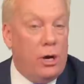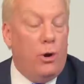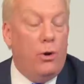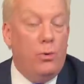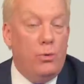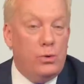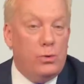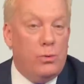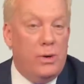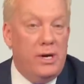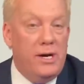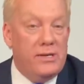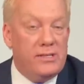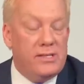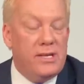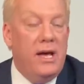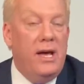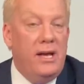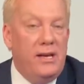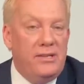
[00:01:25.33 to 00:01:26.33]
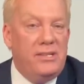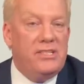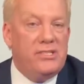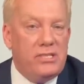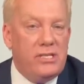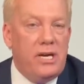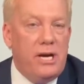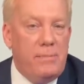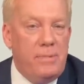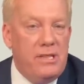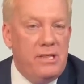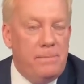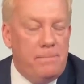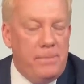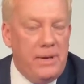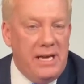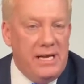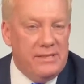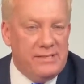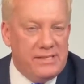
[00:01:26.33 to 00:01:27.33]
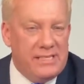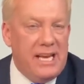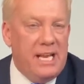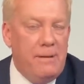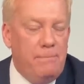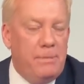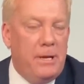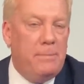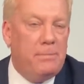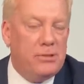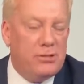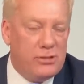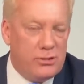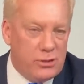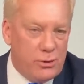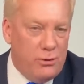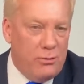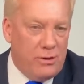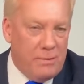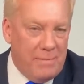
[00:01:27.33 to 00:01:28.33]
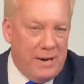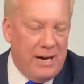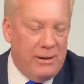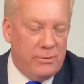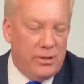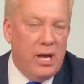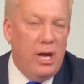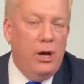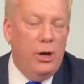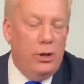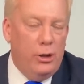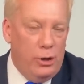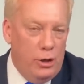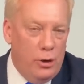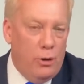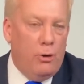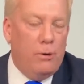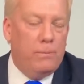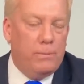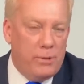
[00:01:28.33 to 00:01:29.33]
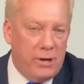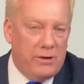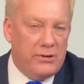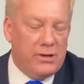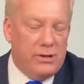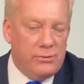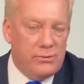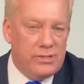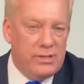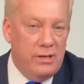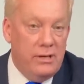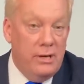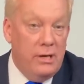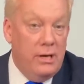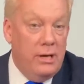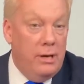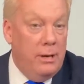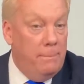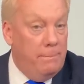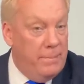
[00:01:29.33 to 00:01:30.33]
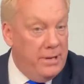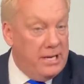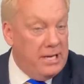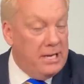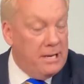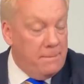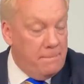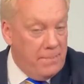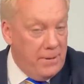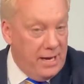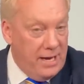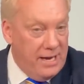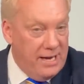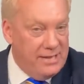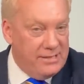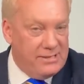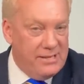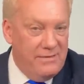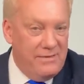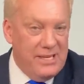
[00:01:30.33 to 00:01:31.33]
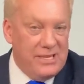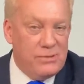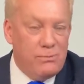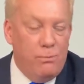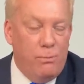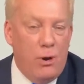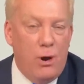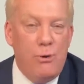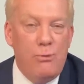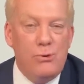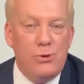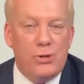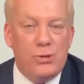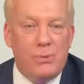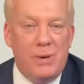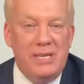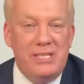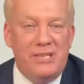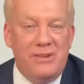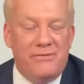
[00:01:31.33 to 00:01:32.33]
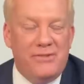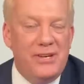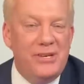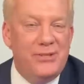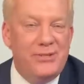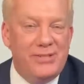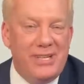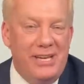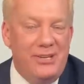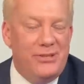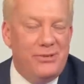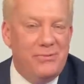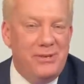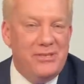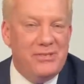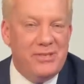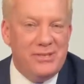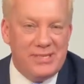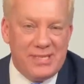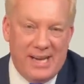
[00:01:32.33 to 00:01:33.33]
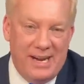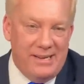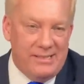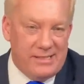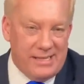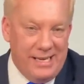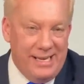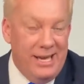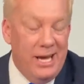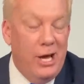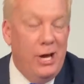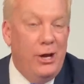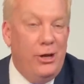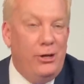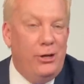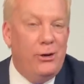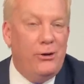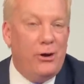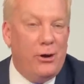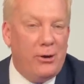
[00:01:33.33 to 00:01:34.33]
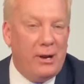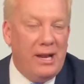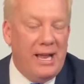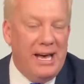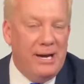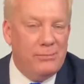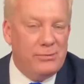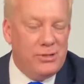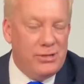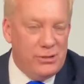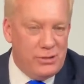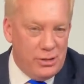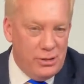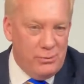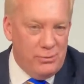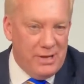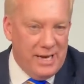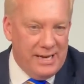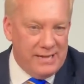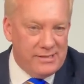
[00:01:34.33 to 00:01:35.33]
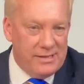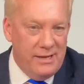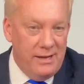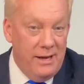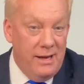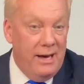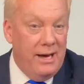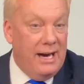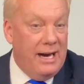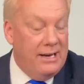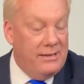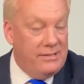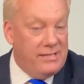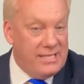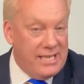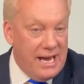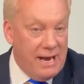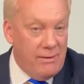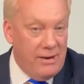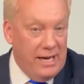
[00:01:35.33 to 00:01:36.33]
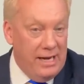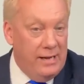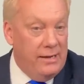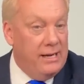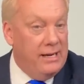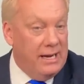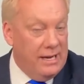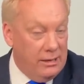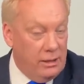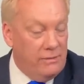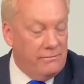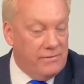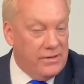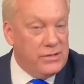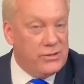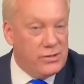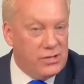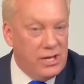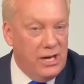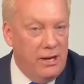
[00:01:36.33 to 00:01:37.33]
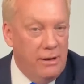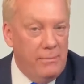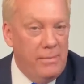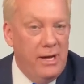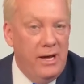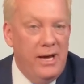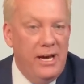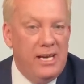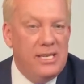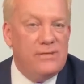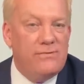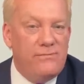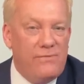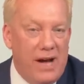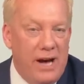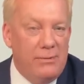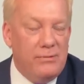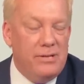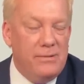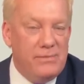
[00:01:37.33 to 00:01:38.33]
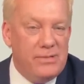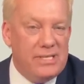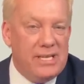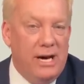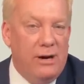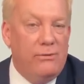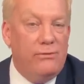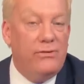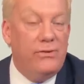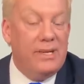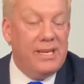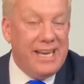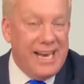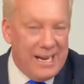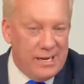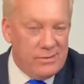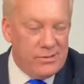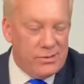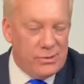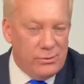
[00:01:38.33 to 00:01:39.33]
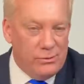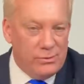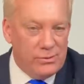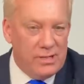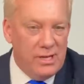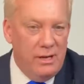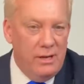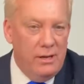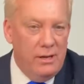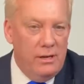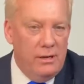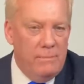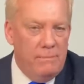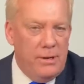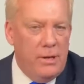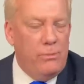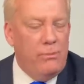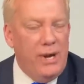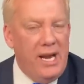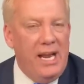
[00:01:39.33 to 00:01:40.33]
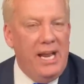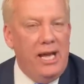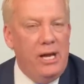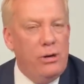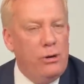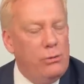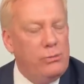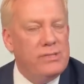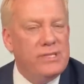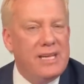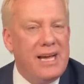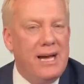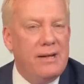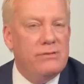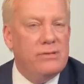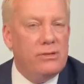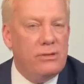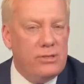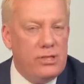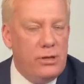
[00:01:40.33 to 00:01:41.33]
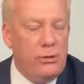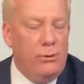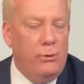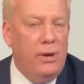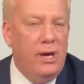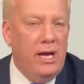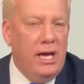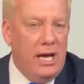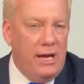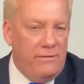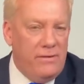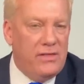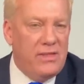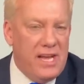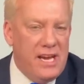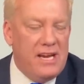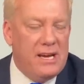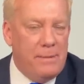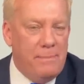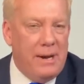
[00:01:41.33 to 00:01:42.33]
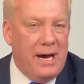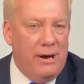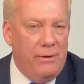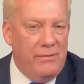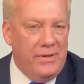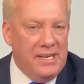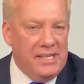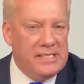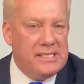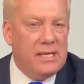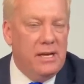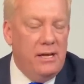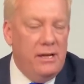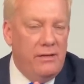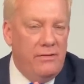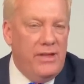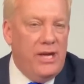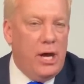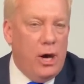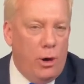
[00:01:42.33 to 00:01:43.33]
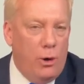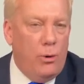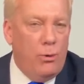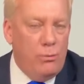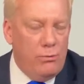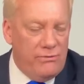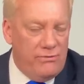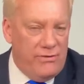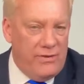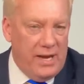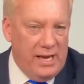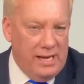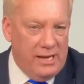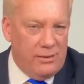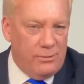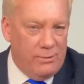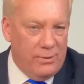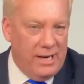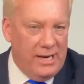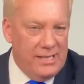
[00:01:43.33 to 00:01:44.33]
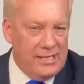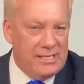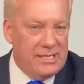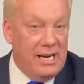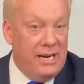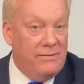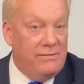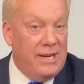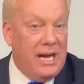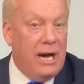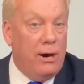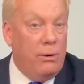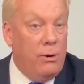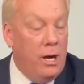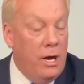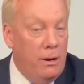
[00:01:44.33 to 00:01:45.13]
old works, disturbing the peace, getting people to talk about your product. But it appears in this woke 21st century society, you're not allowed to do that. And Terry, I love this term, has found himself cancelled. But really, who's cancelled who? If you think about this, the old Vic, right, have now